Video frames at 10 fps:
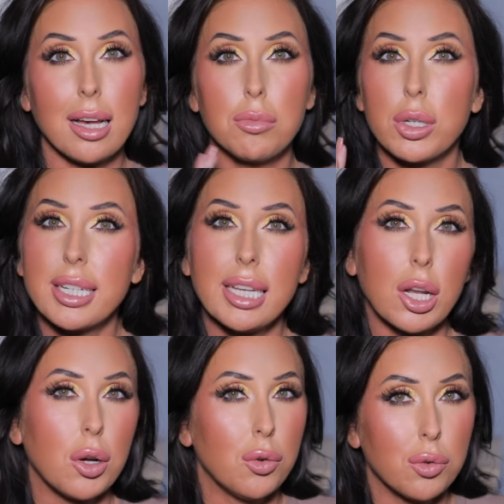I'm wearing it
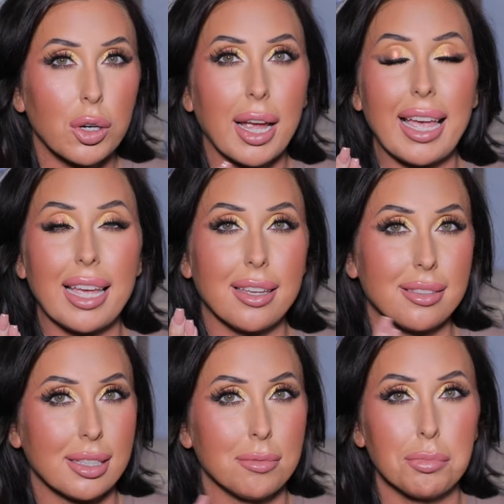over a
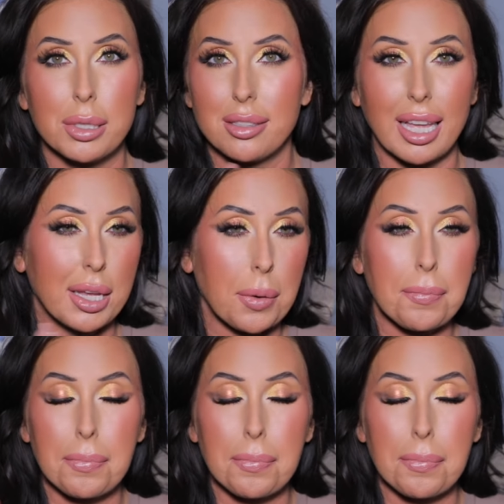lip like